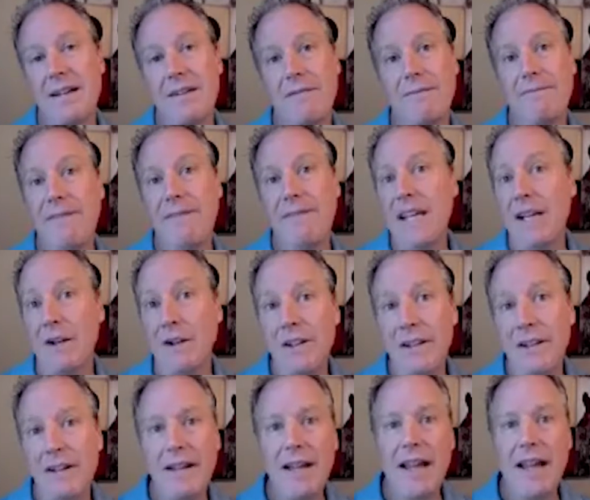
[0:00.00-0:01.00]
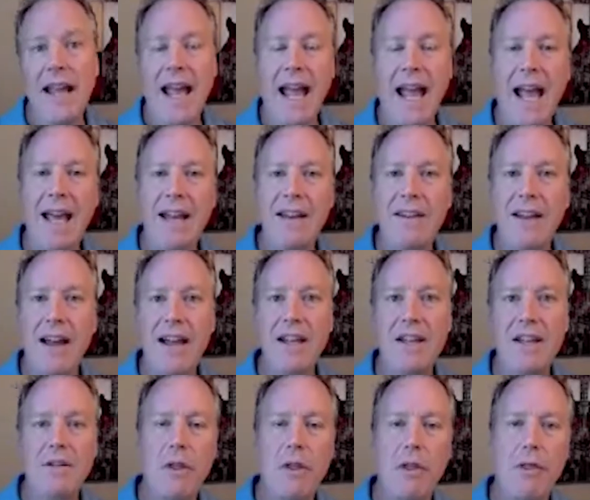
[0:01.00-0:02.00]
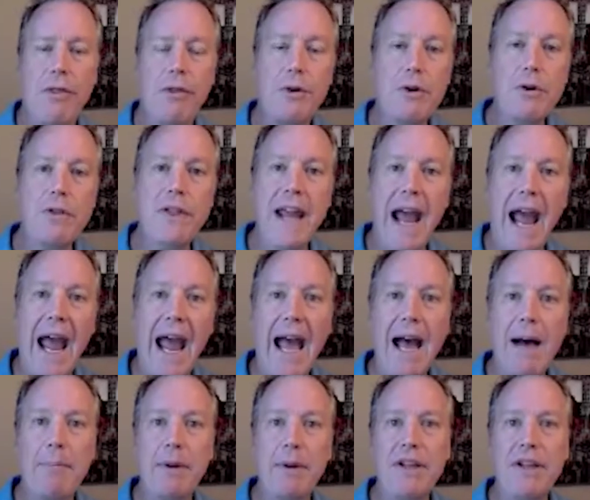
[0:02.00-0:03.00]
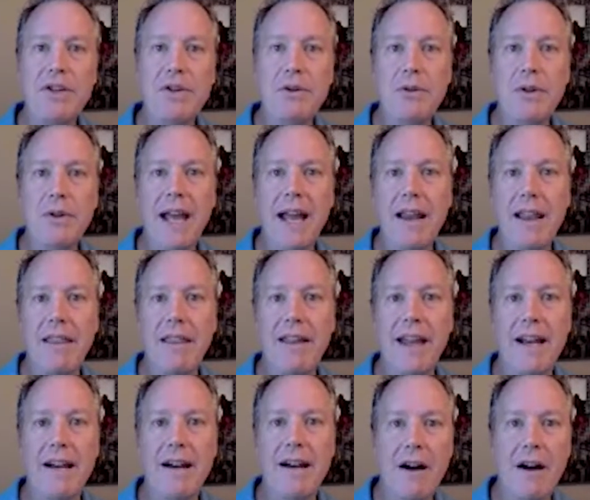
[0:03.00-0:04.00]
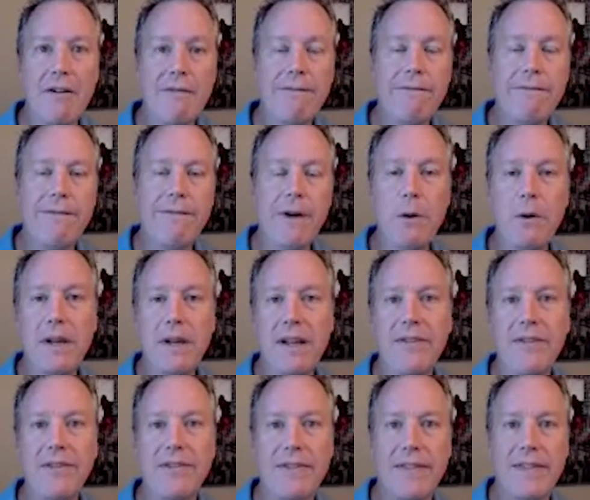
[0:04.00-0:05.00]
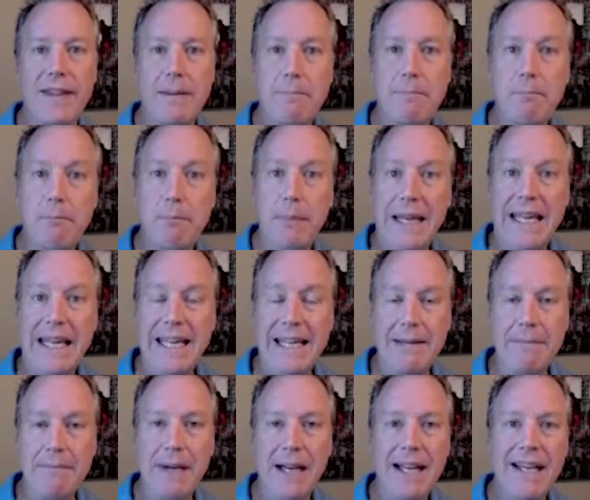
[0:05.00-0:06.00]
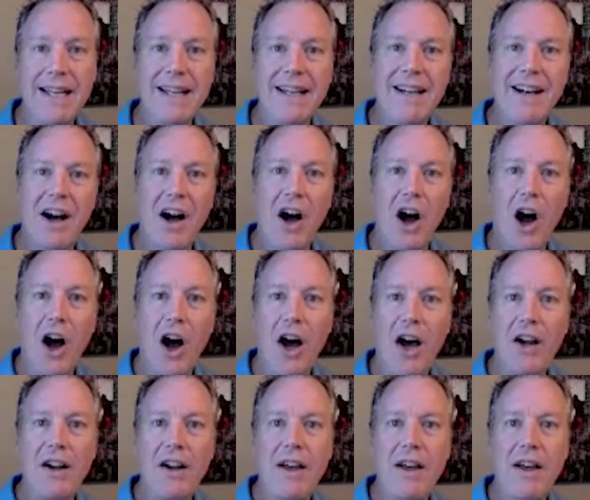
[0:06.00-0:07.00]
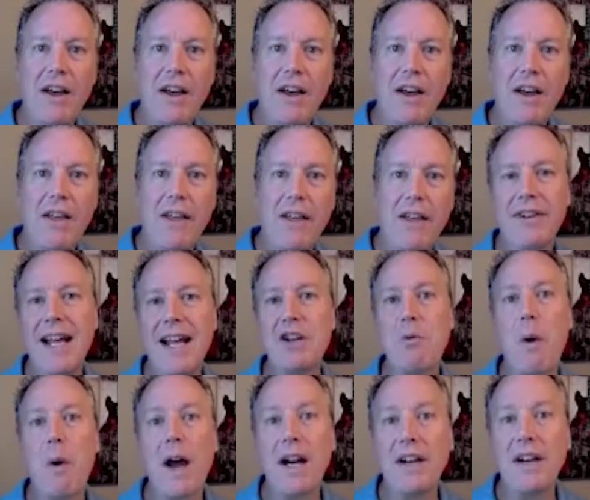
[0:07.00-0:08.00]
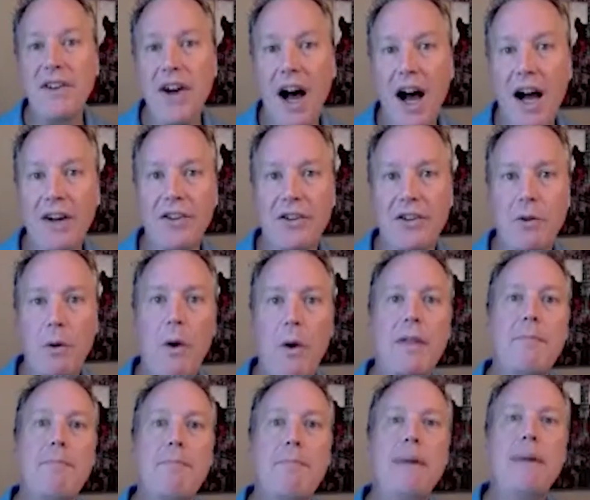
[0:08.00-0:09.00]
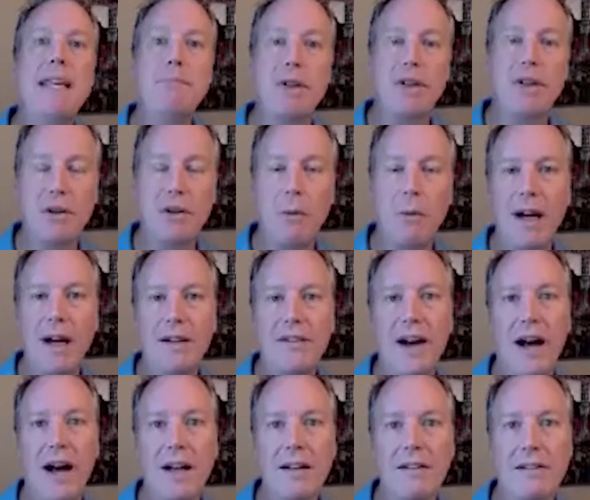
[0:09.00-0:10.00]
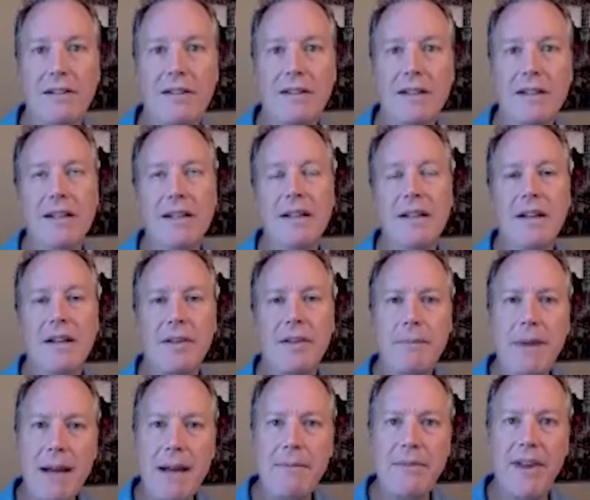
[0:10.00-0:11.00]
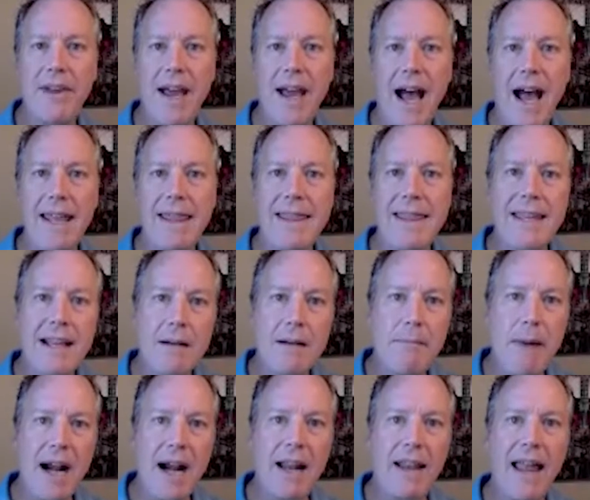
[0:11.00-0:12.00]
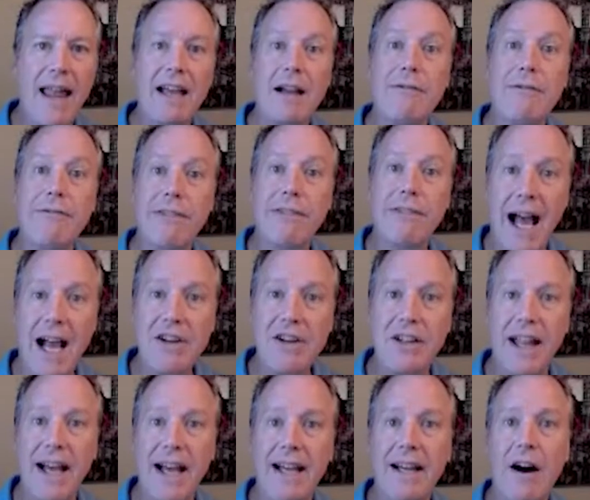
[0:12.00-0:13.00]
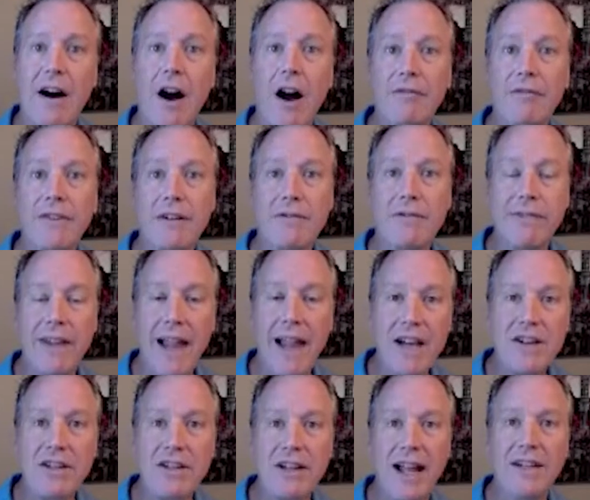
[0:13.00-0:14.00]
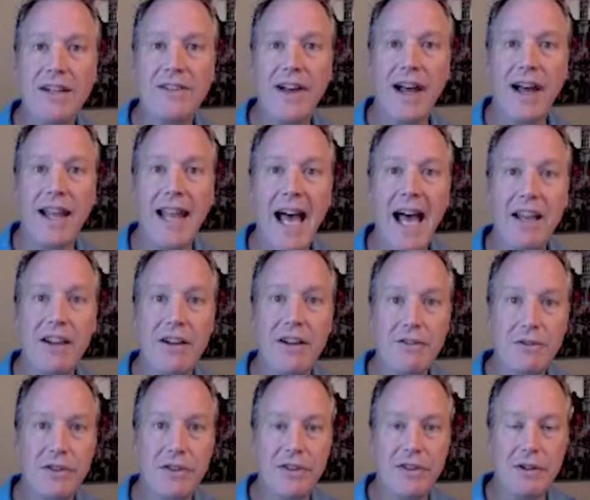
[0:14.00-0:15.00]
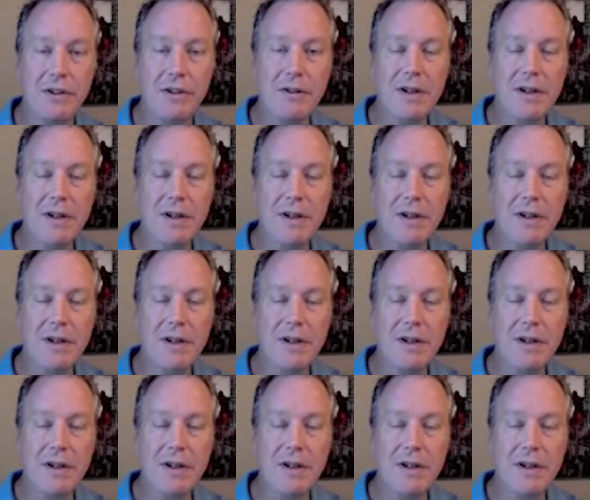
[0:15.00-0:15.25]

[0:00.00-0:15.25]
field and uh, through the app you can then focus the beam on the person that you want to talk to or the people you want to talk to. Sometimes I, I think about it like a flashlight. Often flashlights allow you to